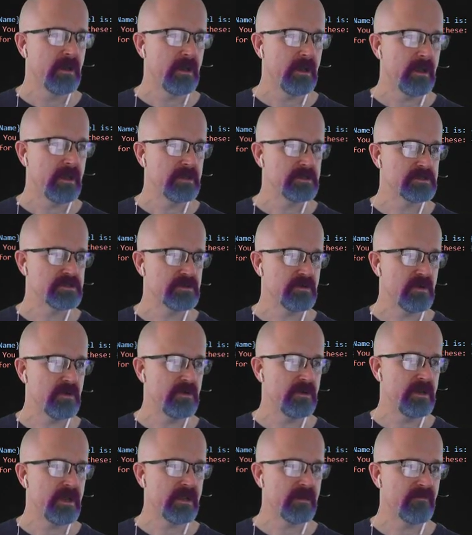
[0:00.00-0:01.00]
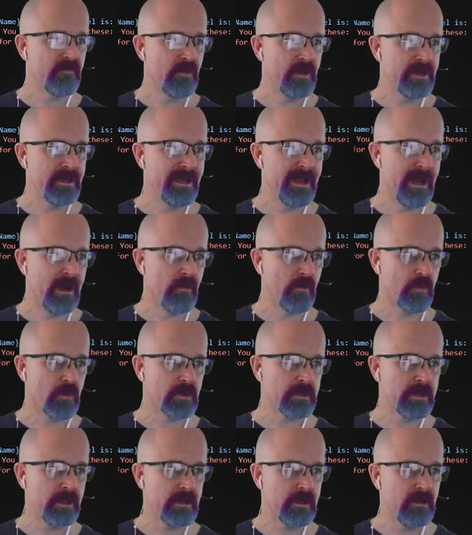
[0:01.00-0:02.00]
Is drone -1 not
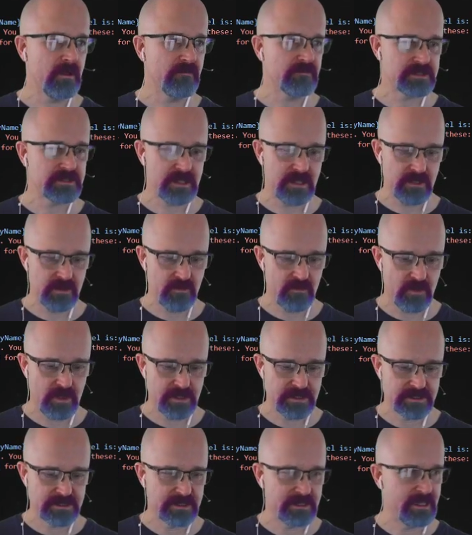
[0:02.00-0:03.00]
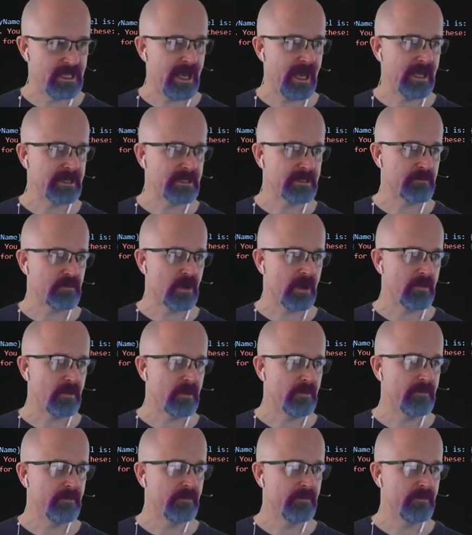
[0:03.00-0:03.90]
working all of a sudden? Why is that the problem?